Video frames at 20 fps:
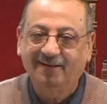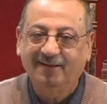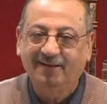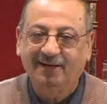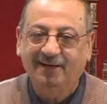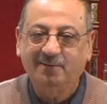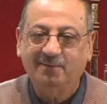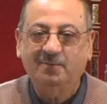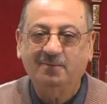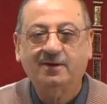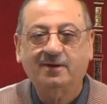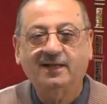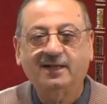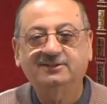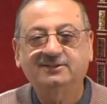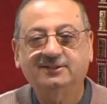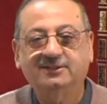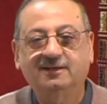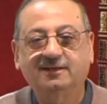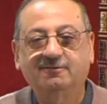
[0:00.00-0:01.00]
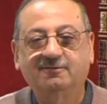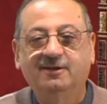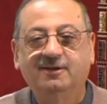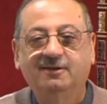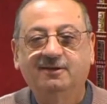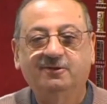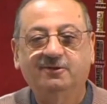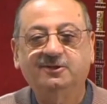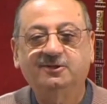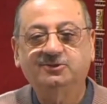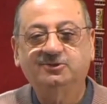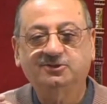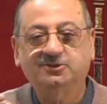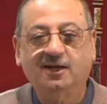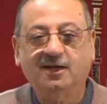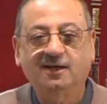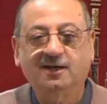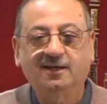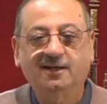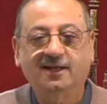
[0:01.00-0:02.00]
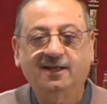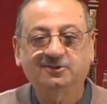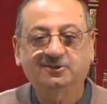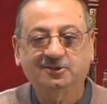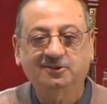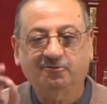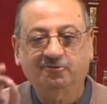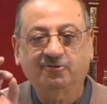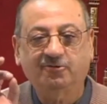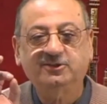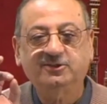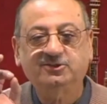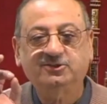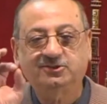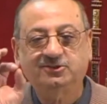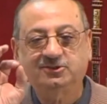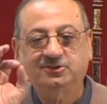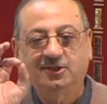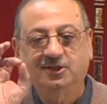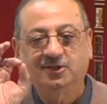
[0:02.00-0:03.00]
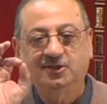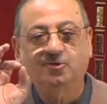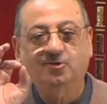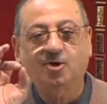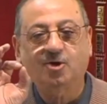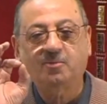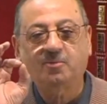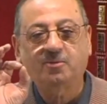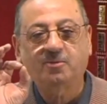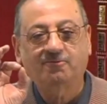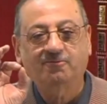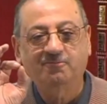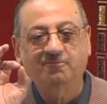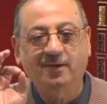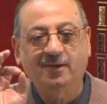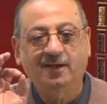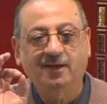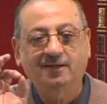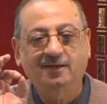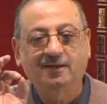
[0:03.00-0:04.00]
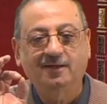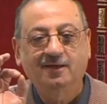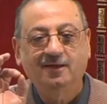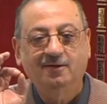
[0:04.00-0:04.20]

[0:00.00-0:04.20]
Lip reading: Remember I said when the child has the first drop of milk